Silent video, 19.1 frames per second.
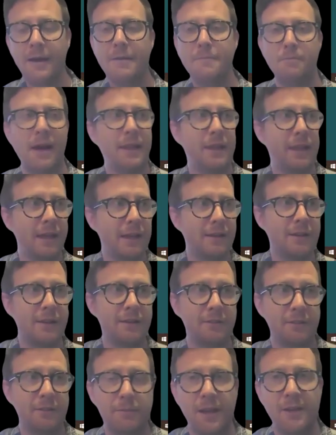by the end of the
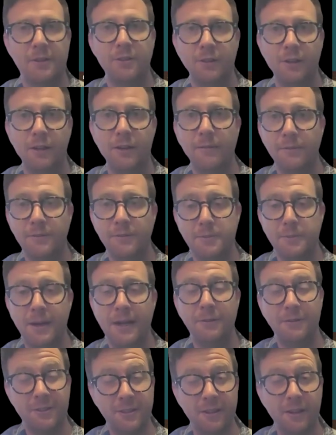semester. It's
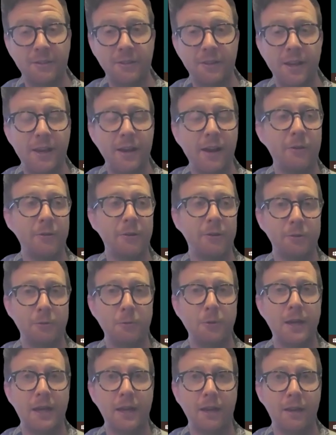about 16 hours a
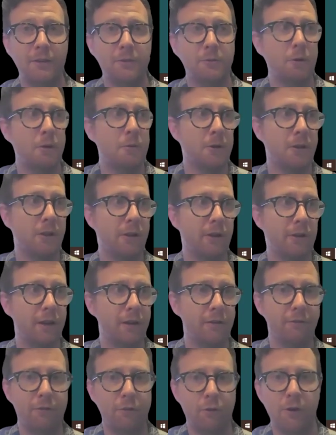week is what we're
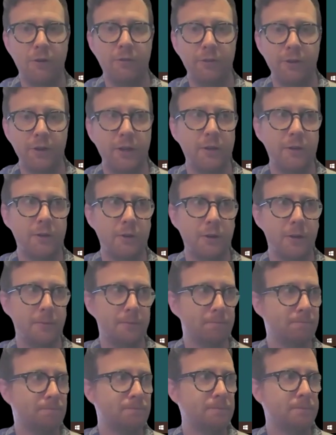looking for your
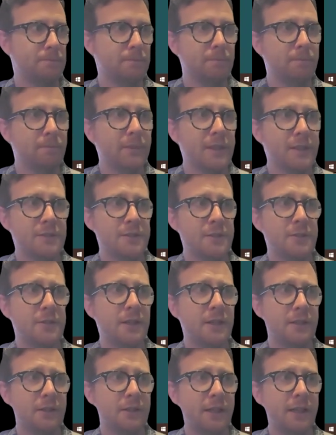group. So you
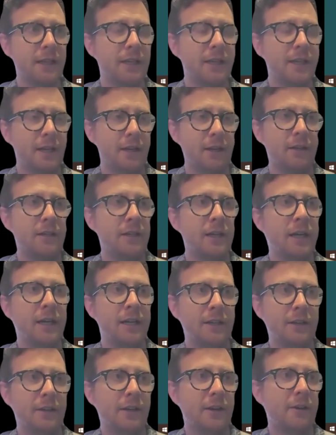can click in here.
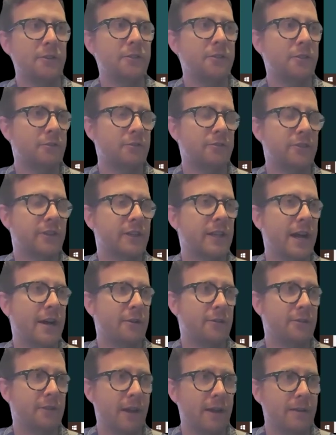You can also fill
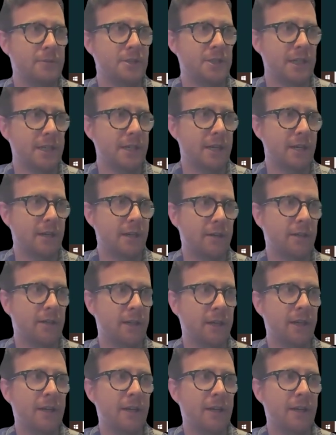out timesheet here.